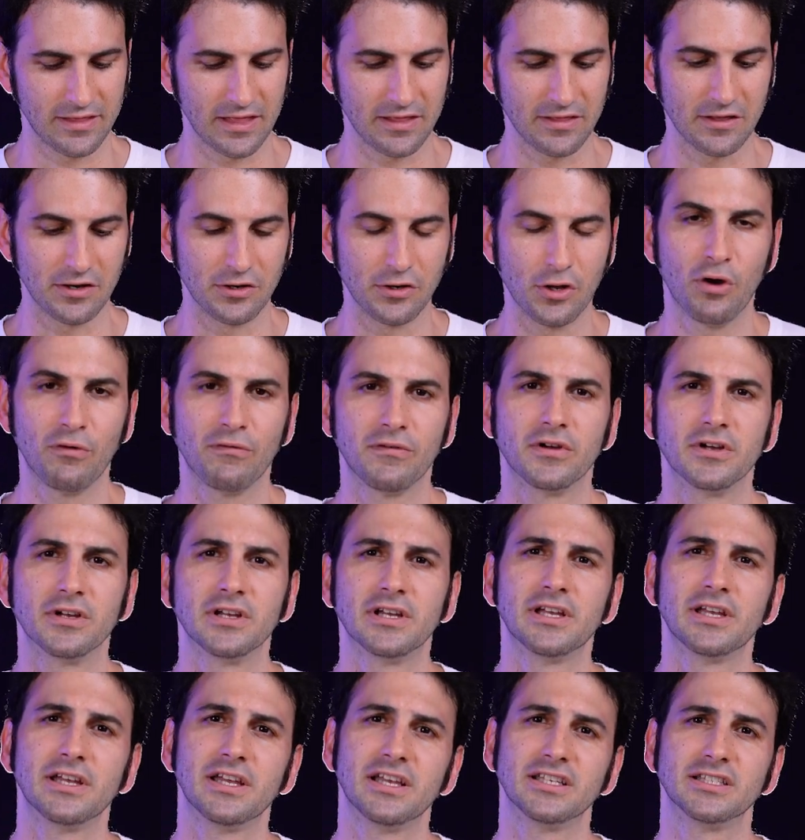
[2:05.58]
then the Nova
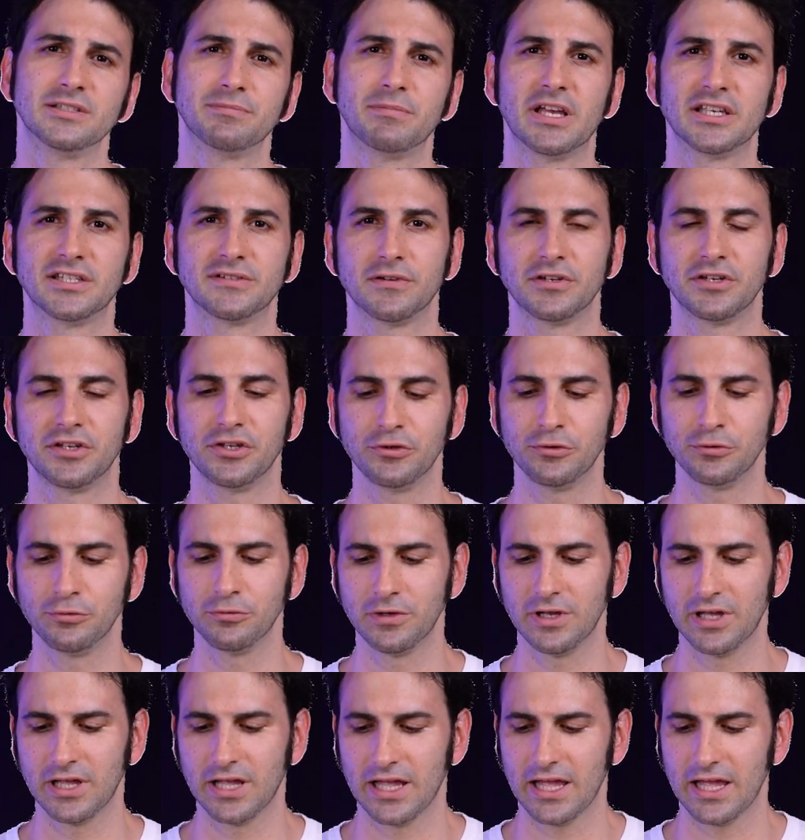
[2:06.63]
is best for you.